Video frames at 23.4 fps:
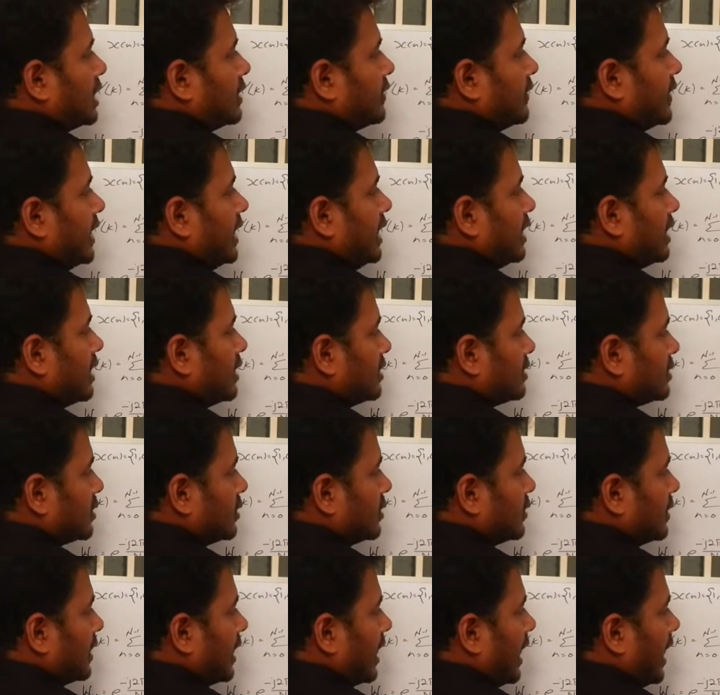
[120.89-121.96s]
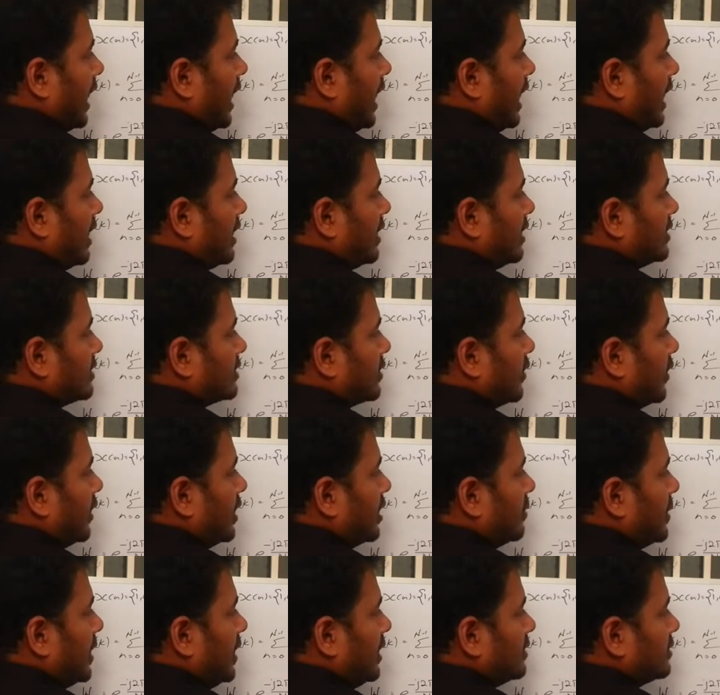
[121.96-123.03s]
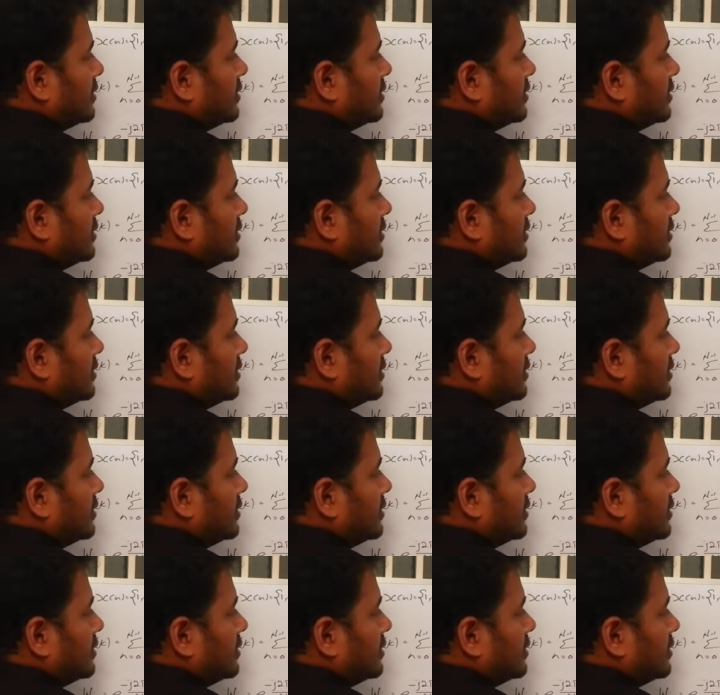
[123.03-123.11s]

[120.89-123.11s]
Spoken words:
3, so k is going to be